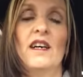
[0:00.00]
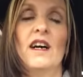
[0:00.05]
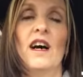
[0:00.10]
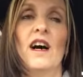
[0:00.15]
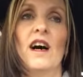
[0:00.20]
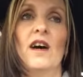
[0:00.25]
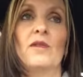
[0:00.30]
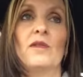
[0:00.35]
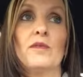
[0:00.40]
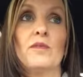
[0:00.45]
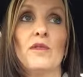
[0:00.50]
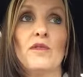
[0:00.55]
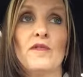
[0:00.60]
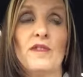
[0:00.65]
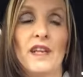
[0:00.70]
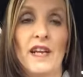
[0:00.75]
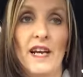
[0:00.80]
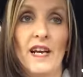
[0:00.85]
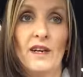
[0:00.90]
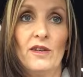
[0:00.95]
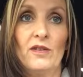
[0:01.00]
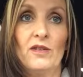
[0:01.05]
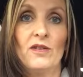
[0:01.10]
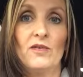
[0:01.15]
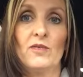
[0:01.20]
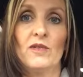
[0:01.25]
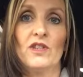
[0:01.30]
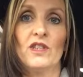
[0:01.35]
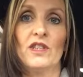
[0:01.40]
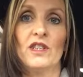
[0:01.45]
I was moving house,
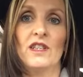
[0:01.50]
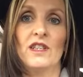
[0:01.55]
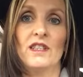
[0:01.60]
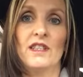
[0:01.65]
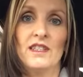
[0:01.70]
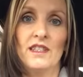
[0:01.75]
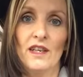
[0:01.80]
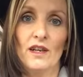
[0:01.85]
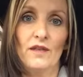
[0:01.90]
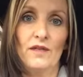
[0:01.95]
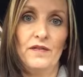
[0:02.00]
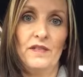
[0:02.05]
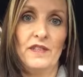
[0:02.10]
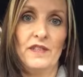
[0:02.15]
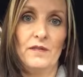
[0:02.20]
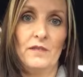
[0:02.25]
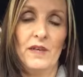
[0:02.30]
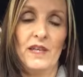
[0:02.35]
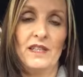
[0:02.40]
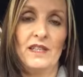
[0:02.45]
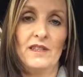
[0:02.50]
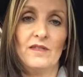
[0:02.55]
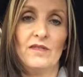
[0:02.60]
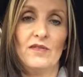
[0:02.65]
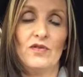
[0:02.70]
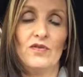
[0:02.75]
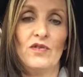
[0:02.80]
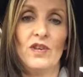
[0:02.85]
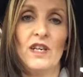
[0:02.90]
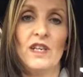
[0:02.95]
which in itself is a massive
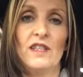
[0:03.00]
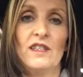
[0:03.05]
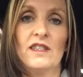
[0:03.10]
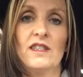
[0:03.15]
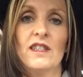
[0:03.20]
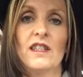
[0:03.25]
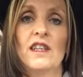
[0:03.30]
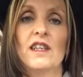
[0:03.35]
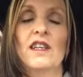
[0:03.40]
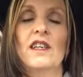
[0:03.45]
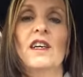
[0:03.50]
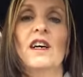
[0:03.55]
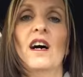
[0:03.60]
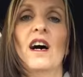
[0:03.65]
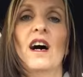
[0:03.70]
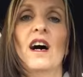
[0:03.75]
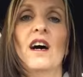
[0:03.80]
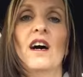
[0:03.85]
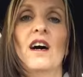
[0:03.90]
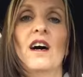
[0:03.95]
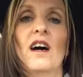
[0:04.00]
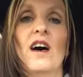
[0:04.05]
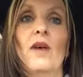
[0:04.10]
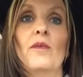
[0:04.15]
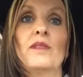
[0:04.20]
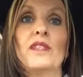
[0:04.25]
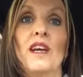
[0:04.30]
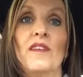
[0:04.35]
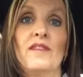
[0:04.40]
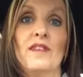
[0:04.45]
stress. I
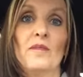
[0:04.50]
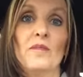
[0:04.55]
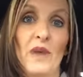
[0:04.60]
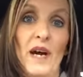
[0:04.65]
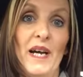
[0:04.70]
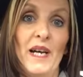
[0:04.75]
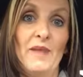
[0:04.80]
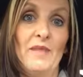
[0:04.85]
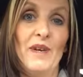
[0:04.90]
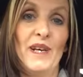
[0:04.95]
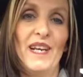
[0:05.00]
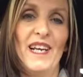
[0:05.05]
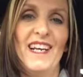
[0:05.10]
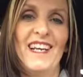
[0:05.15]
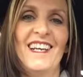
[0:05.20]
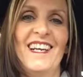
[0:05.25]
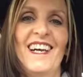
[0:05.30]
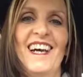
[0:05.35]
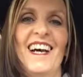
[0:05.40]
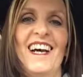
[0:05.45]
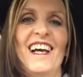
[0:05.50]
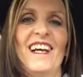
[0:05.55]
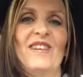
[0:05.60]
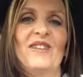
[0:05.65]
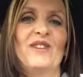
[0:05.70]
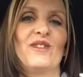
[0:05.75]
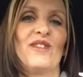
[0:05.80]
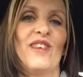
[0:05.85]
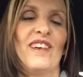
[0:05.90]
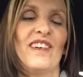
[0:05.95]
was having a baby, it
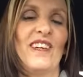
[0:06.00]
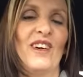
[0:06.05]
was very